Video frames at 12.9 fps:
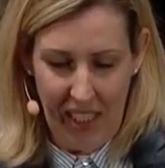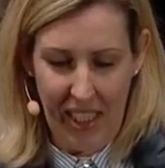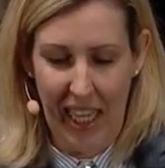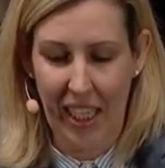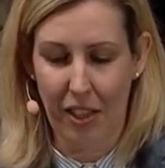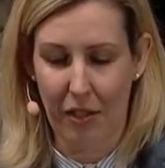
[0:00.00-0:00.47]

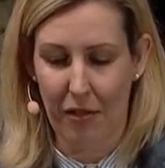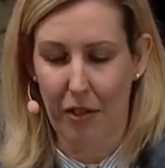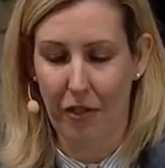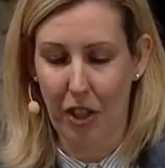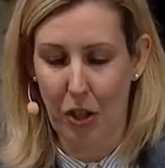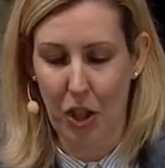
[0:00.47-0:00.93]
Negative
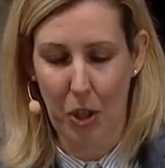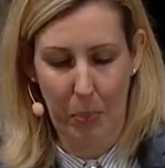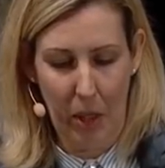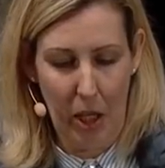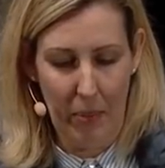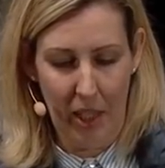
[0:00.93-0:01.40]
reviews
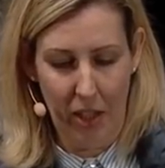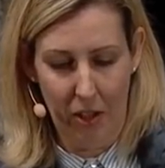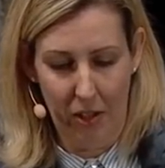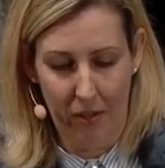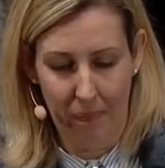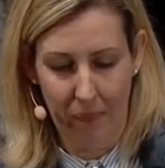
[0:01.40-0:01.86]
spur me
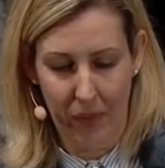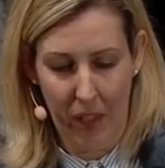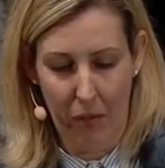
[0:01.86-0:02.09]
on.